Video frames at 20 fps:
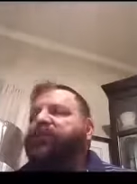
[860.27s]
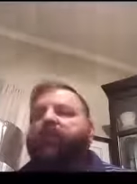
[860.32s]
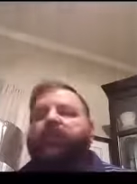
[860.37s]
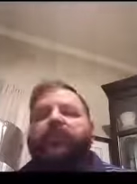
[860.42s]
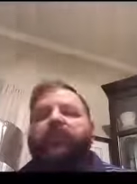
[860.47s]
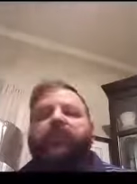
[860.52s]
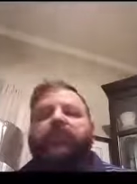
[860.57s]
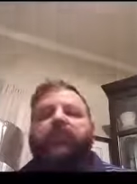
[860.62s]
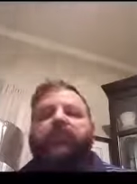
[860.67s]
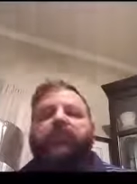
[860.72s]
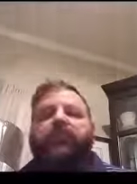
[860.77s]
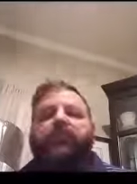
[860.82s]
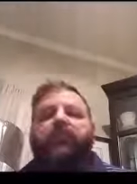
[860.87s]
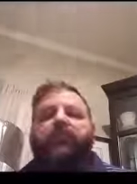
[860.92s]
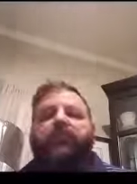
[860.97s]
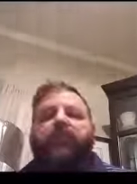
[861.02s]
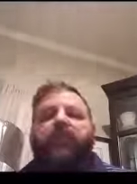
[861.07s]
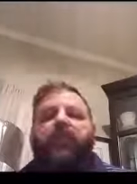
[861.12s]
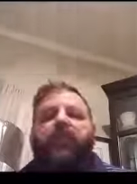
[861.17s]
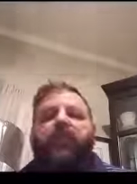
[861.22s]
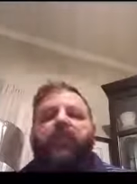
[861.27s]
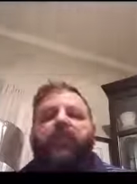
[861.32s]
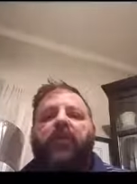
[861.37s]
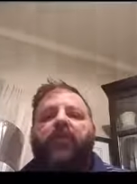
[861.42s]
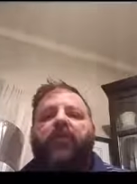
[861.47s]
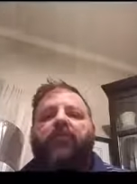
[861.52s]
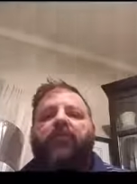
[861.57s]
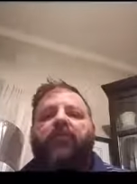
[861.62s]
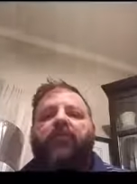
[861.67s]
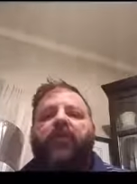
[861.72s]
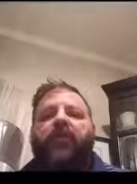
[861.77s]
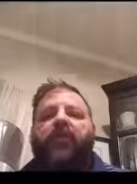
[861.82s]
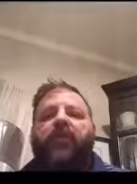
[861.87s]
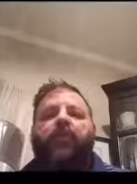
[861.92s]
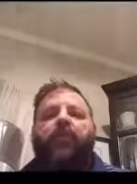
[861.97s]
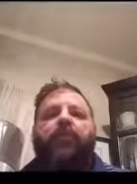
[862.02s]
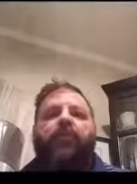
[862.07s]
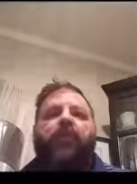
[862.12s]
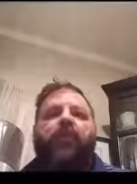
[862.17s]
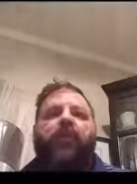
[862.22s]
a week.
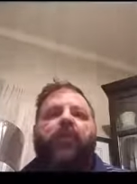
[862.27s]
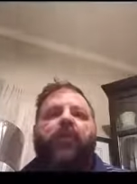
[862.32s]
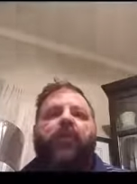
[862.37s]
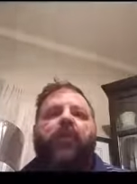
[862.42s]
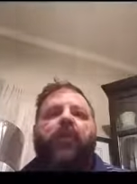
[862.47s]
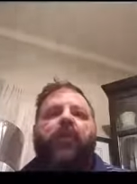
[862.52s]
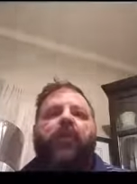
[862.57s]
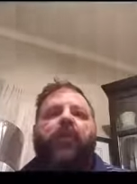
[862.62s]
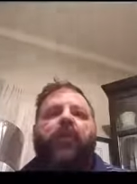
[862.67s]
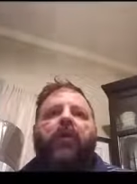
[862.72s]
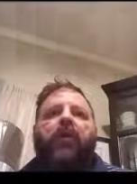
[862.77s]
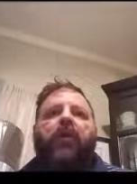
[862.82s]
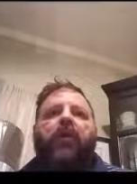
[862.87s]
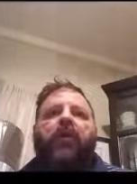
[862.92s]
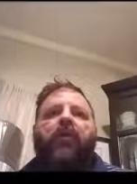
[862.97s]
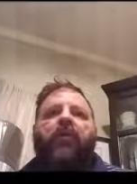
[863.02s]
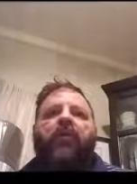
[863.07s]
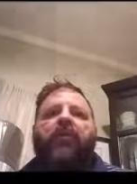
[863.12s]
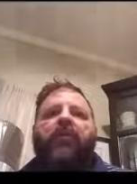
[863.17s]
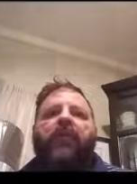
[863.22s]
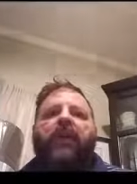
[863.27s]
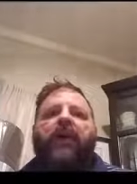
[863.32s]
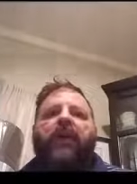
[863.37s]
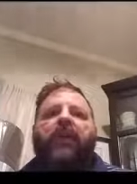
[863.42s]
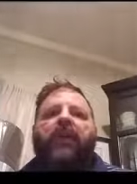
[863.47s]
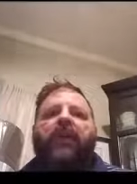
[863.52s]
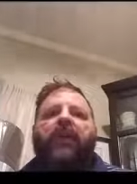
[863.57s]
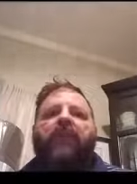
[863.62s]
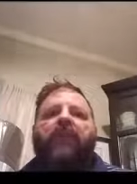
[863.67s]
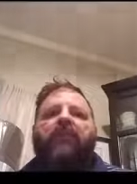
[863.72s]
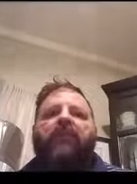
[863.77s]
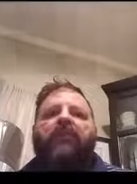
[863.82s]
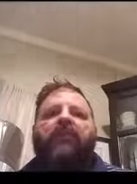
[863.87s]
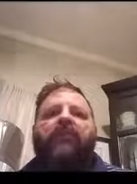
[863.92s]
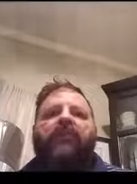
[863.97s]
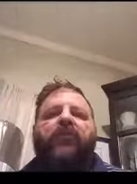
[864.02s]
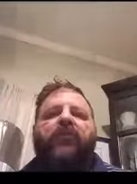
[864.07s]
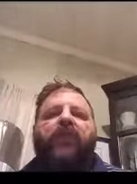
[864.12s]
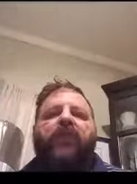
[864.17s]
So that is